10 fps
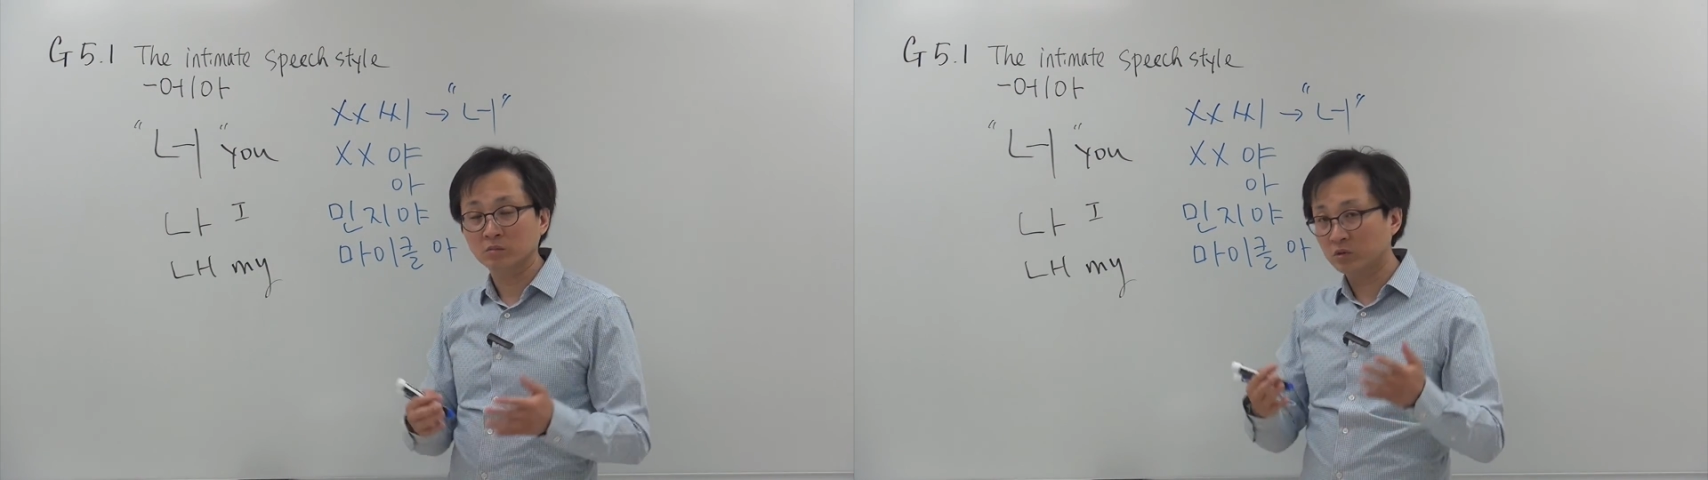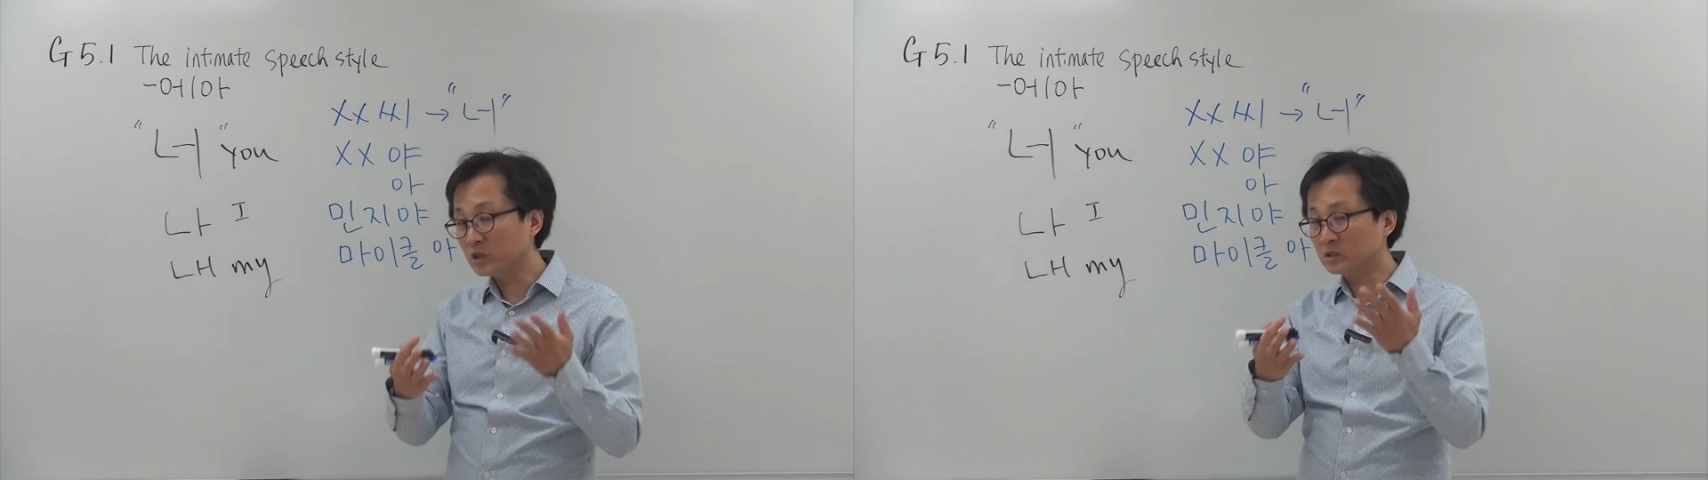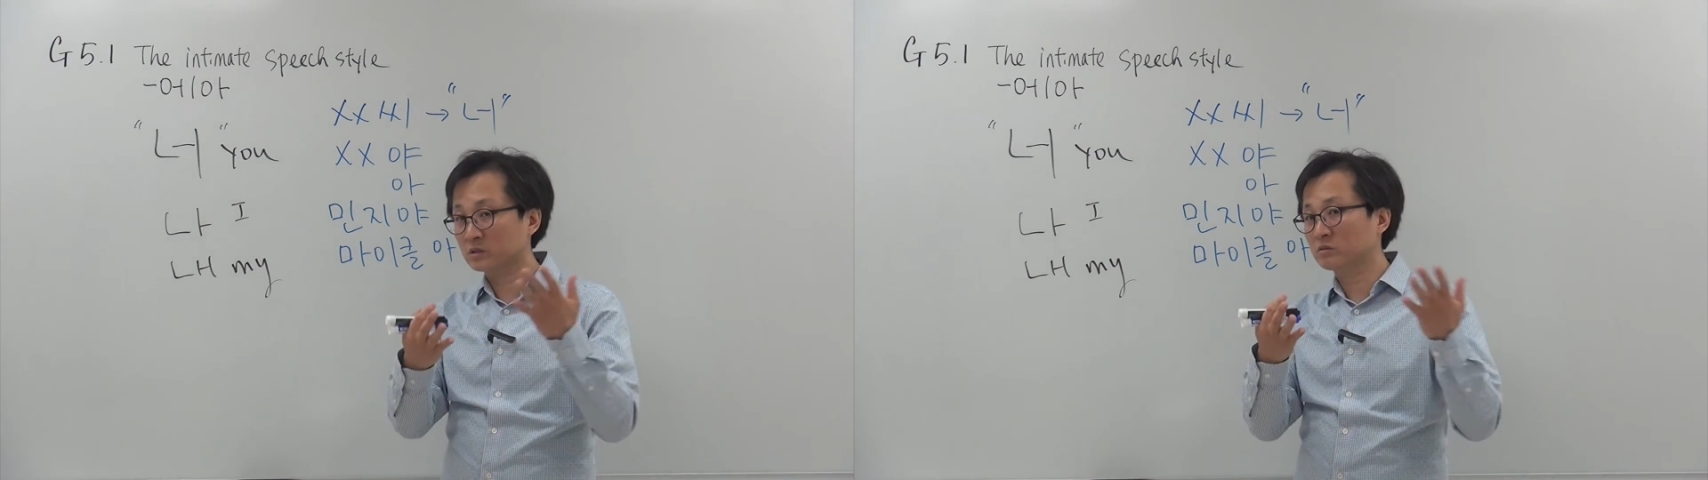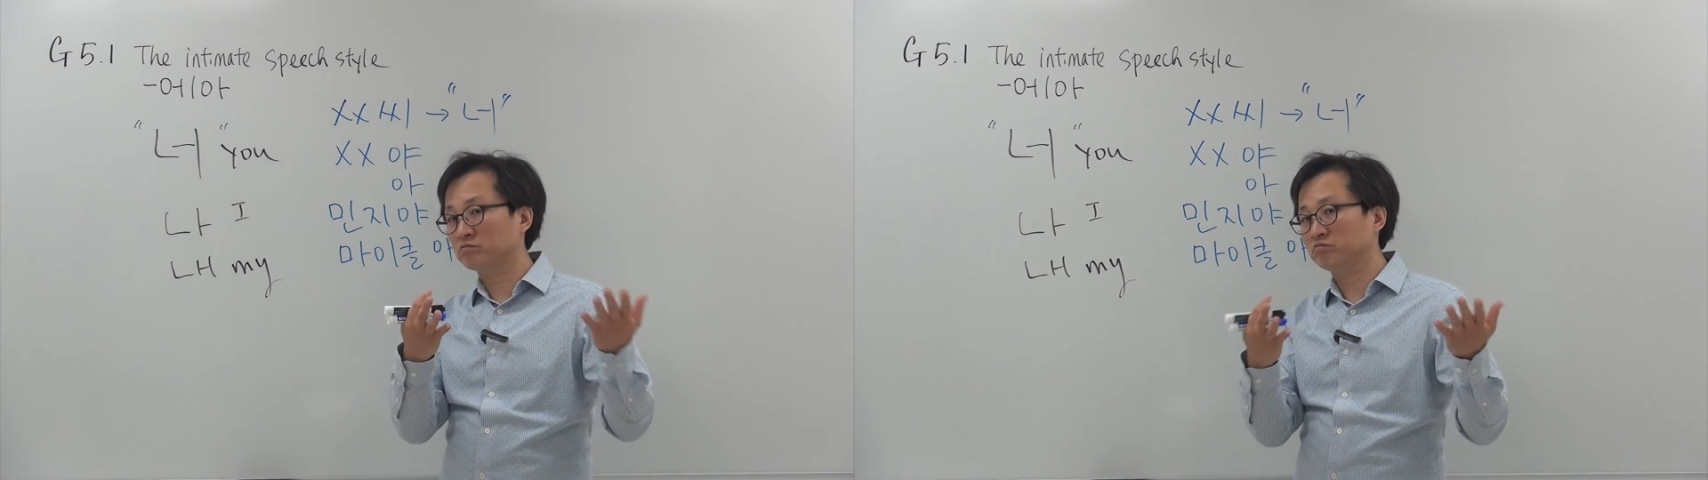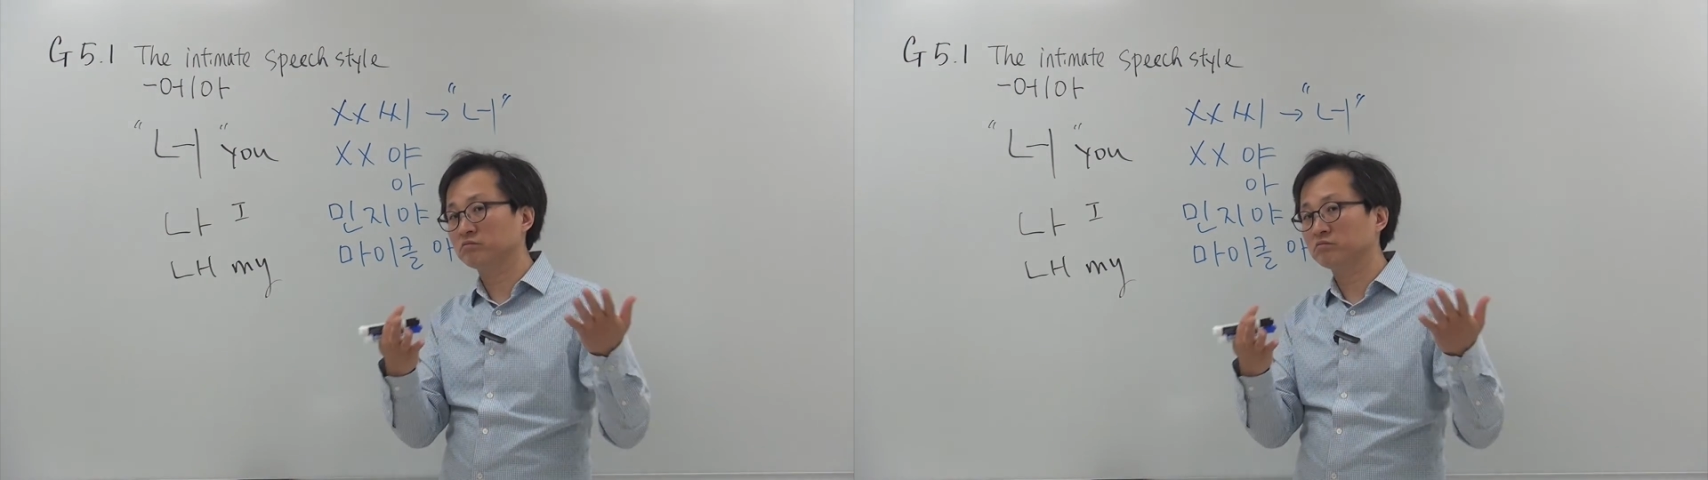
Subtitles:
please,